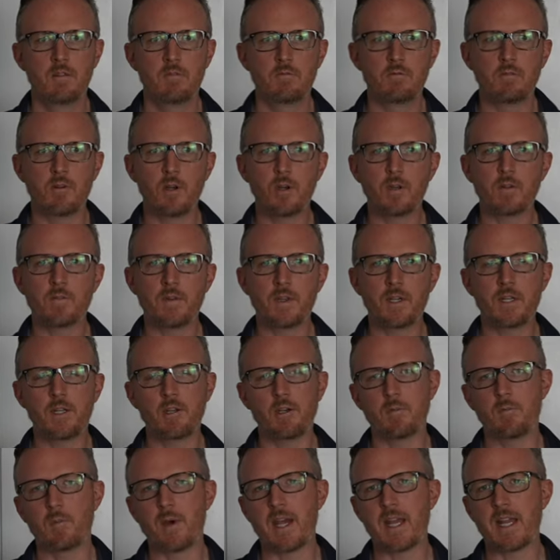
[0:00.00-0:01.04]
Rode
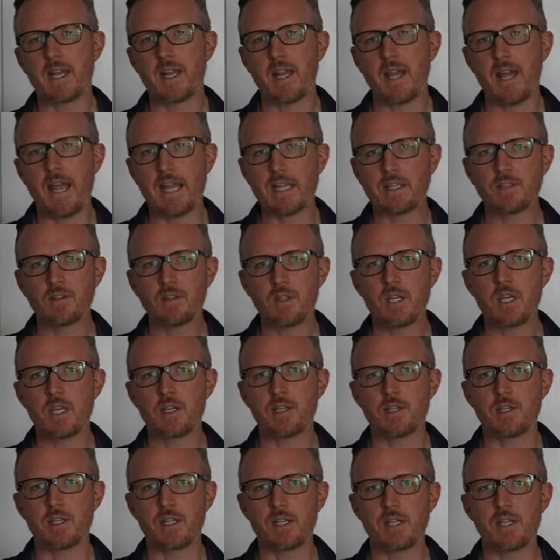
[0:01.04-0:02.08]
Video Mic
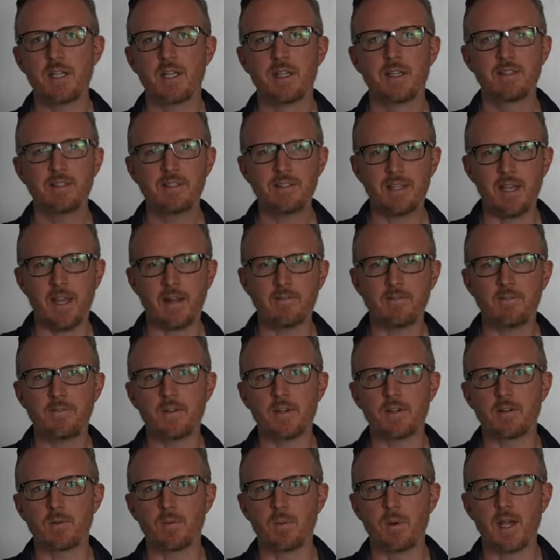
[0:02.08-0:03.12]
NTG, 10
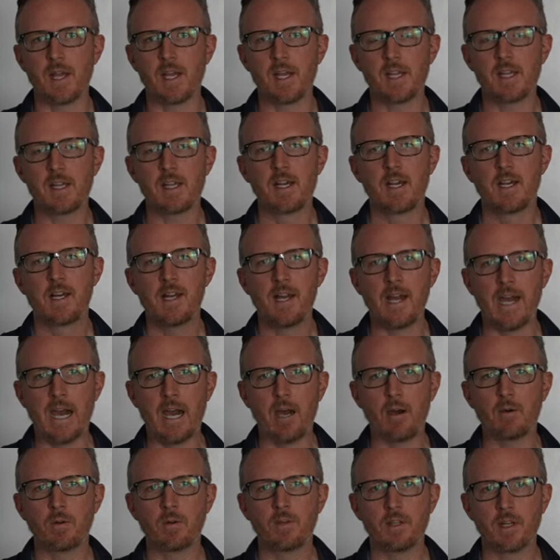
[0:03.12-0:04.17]
feet away.
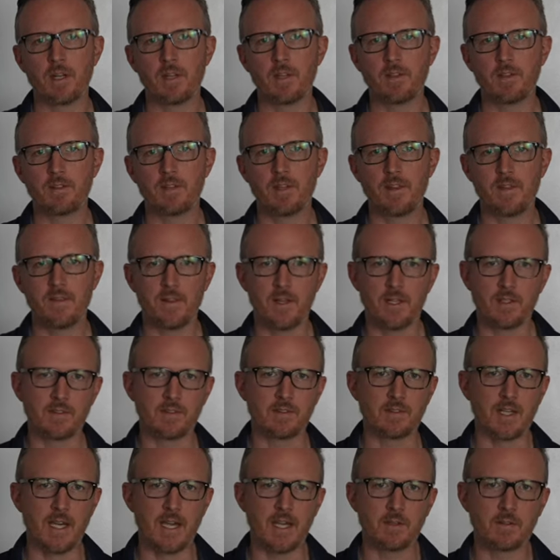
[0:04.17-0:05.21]
How does this
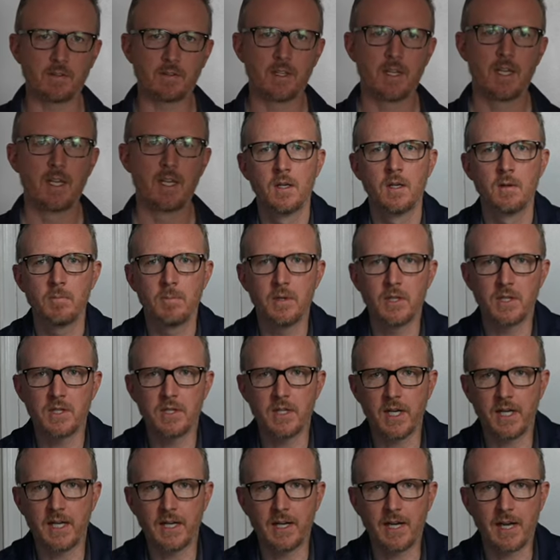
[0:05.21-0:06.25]
sound? But
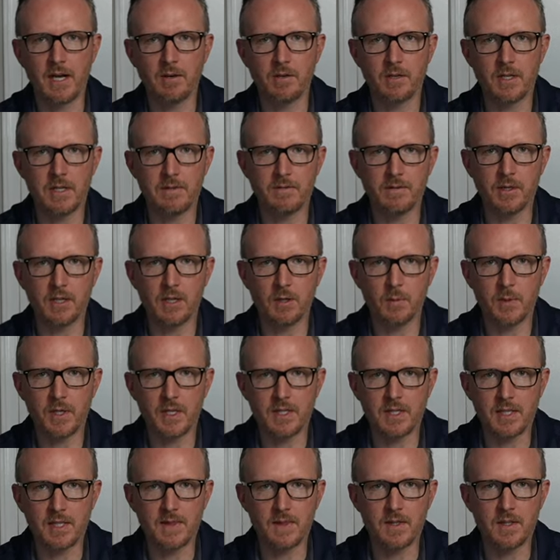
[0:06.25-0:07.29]
check it out, even though we
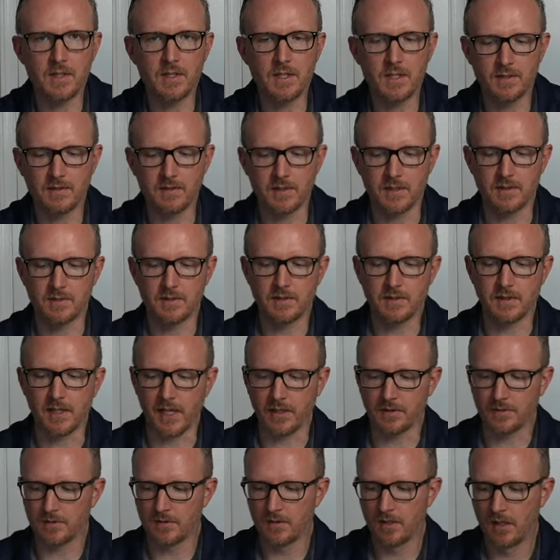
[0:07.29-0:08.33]
did the distance
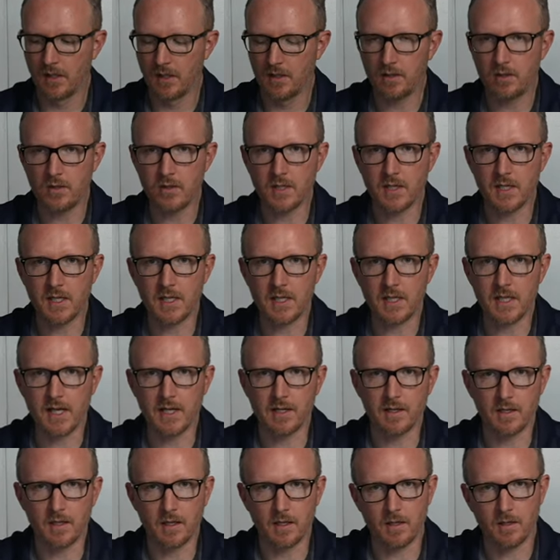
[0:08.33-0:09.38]
test, you can
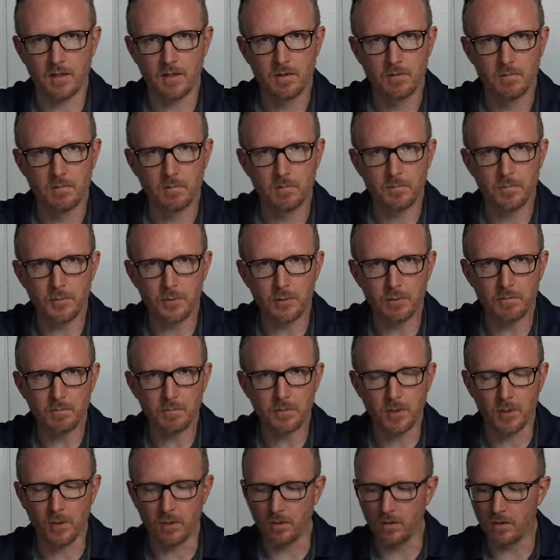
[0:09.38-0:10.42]
get a boom
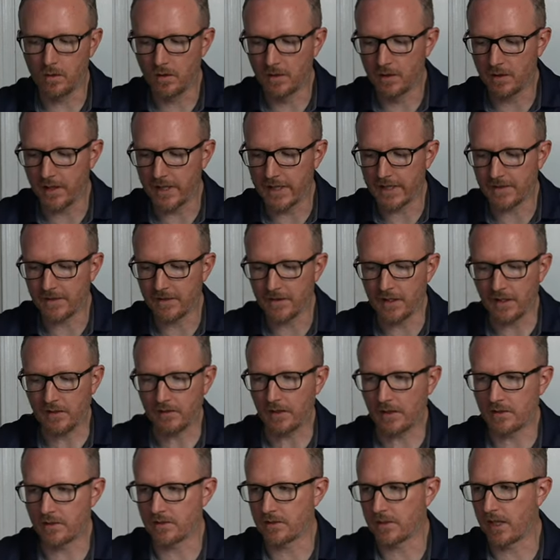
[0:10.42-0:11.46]
pole like this.
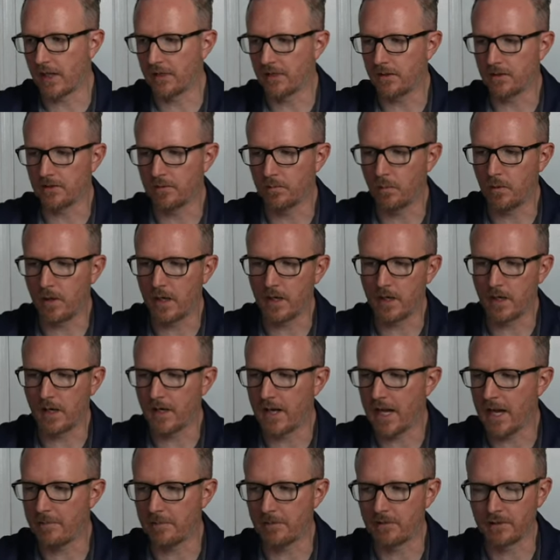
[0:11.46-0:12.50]
I just got this one on
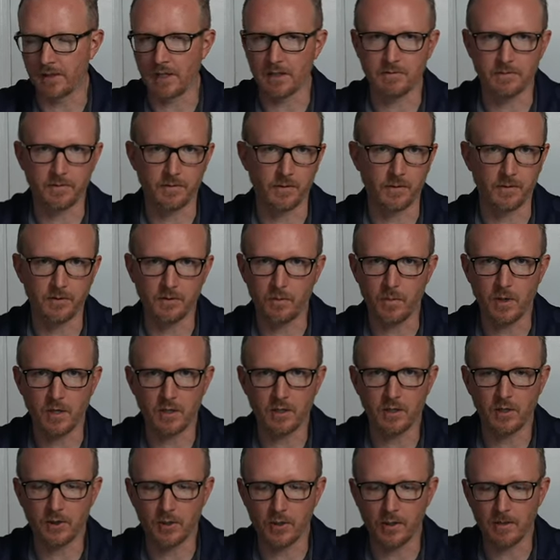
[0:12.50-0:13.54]
Amazon for 20
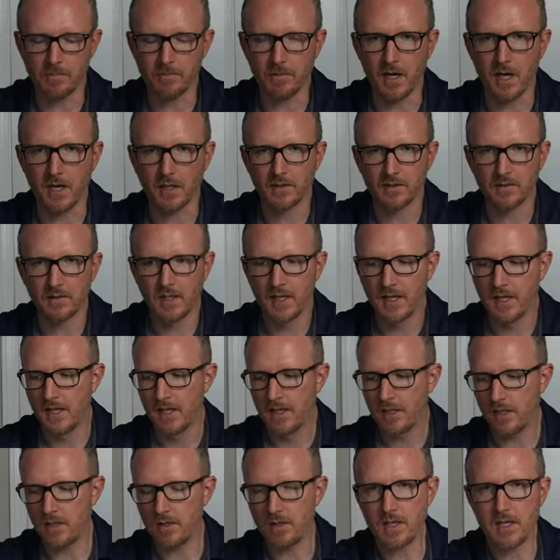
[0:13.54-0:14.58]
or 30 bucks.
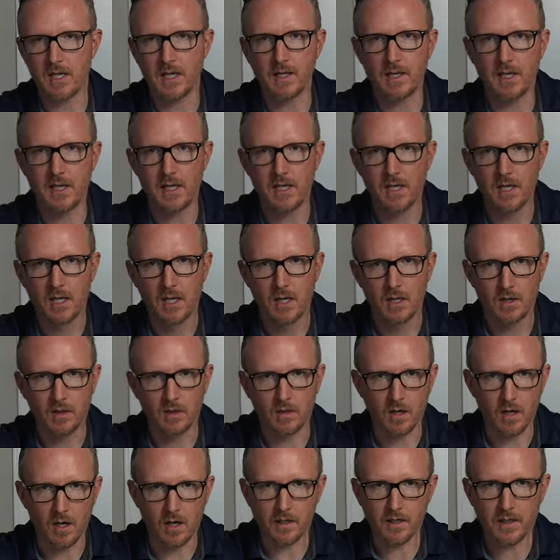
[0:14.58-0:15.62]
You can get a
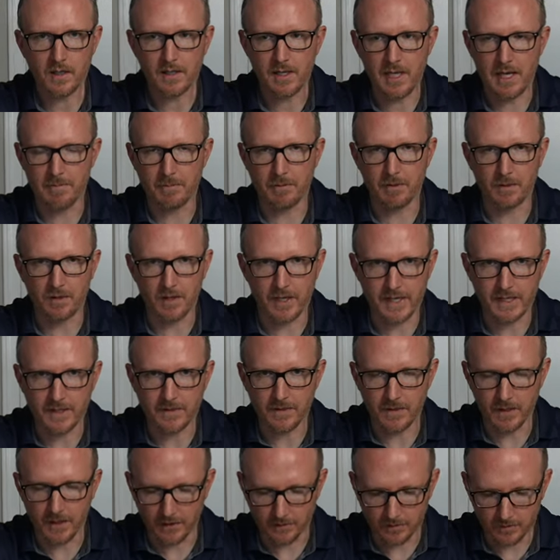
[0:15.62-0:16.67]
long cable like
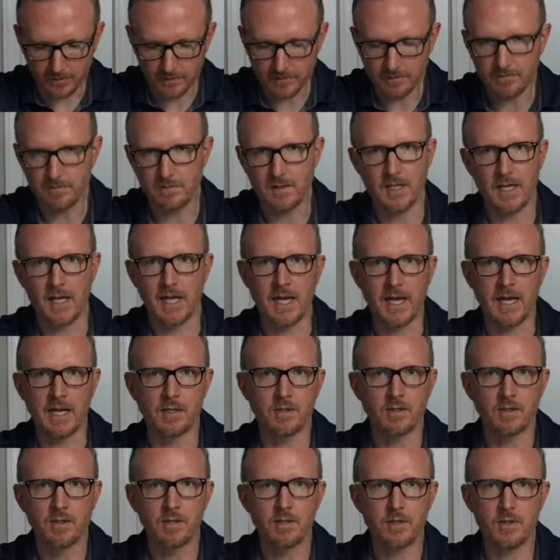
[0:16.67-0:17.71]
this,
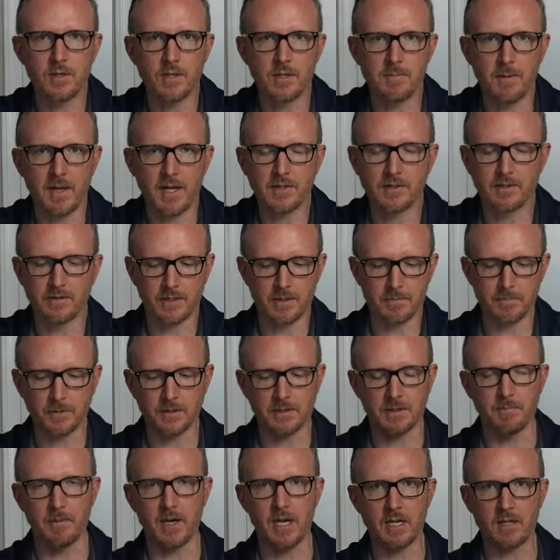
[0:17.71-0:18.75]
and you could basically put
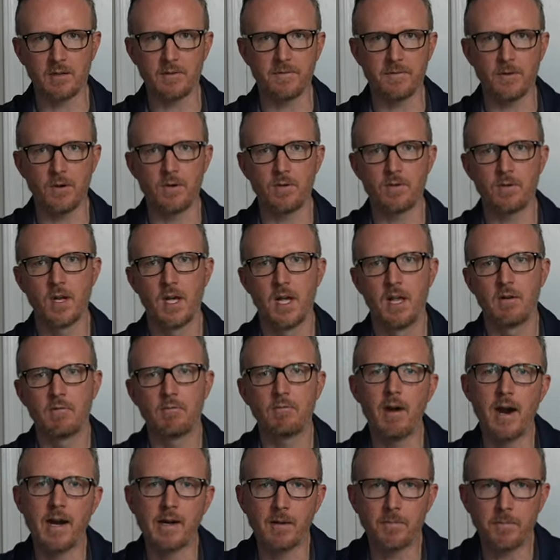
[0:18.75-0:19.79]
the microphone
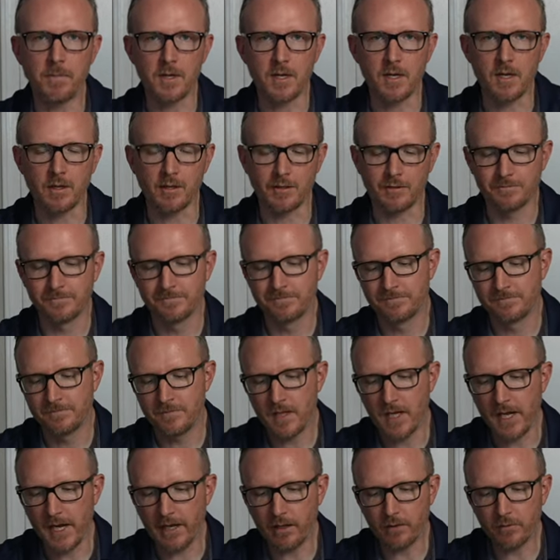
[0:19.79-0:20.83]
right up here.
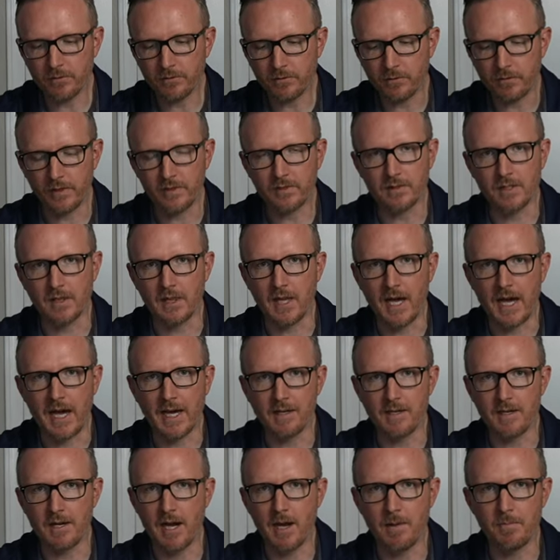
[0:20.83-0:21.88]
I don't do this a
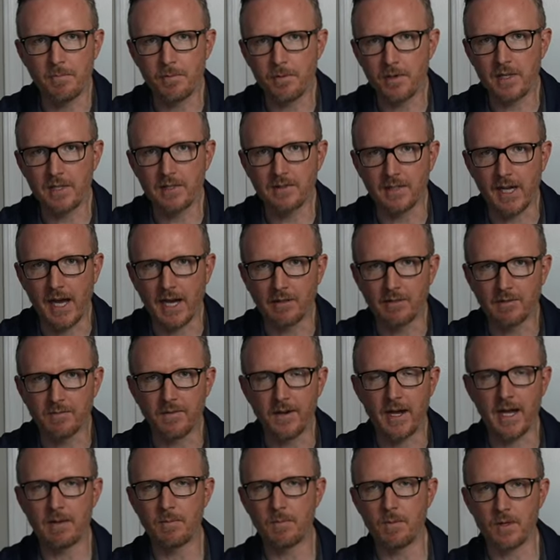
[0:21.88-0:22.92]
lot. I'm pretty
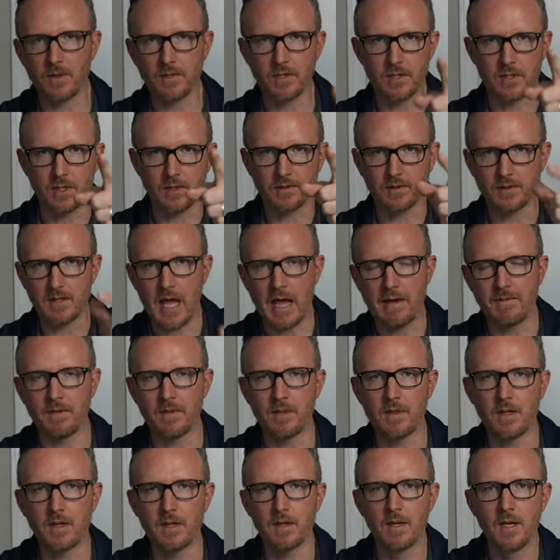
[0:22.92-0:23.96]
satisfied with just having
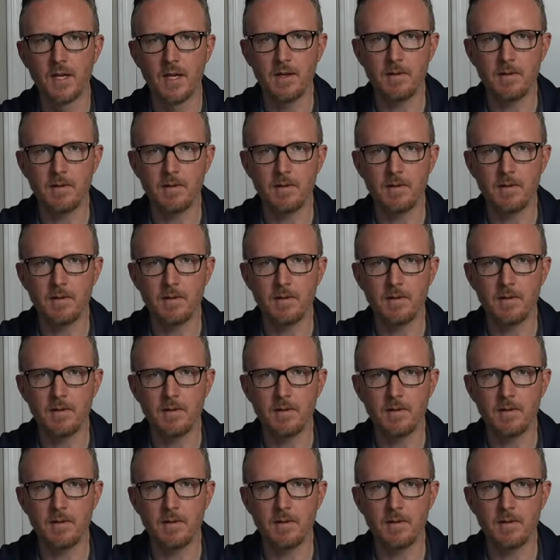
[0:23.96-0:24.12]
the